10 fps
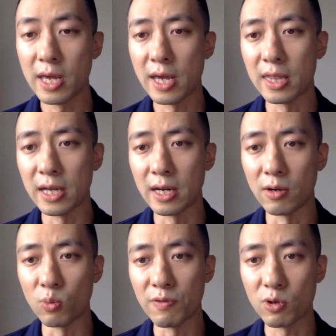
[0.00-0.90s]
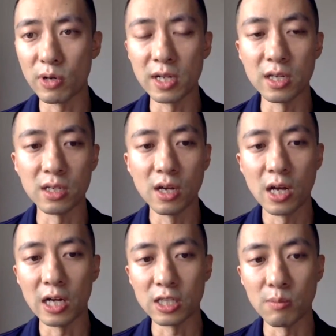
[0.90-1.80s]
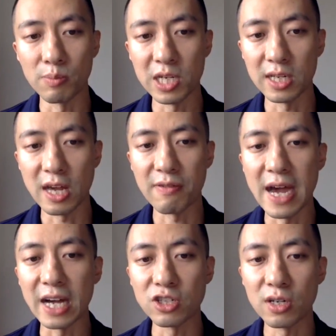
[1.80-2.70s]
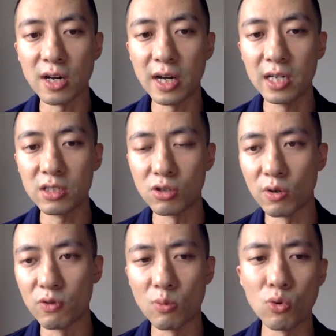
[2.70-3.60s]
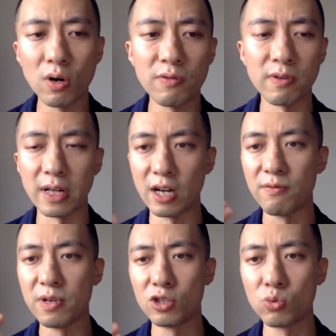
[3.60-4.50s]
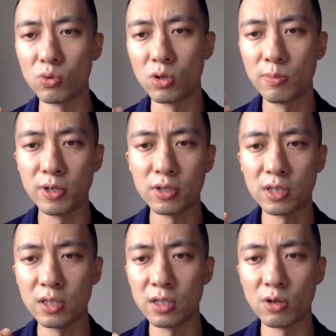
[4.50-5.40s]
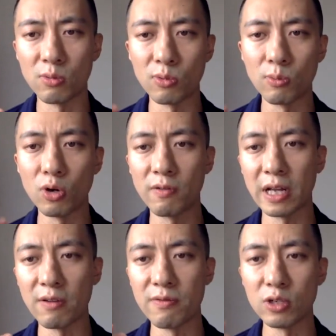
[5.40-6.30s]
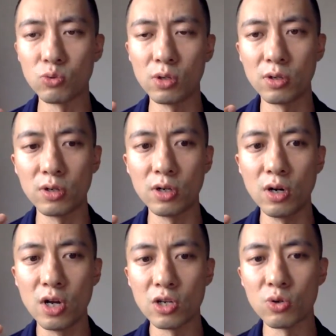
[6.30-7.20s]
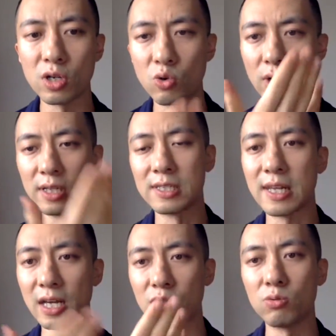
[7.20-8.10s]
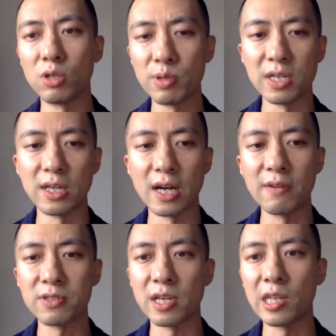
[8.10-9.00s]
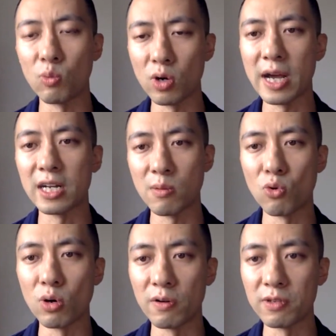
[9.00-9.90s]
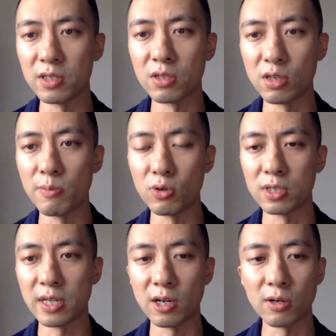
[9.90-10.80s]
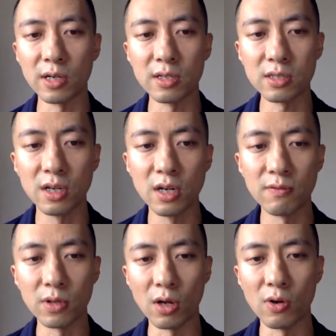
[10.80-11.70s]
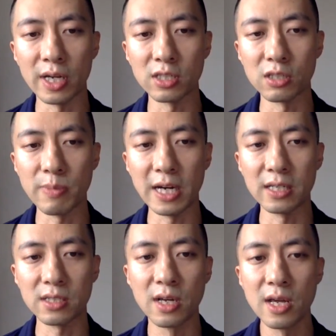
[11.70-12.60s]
And then we've created some PDF action guides. So if you're more of like a visual person, more of like a visual learner, you can quickly scan through the PDFs. And then we're adding more of these to the bonus areas for the All Access Pass.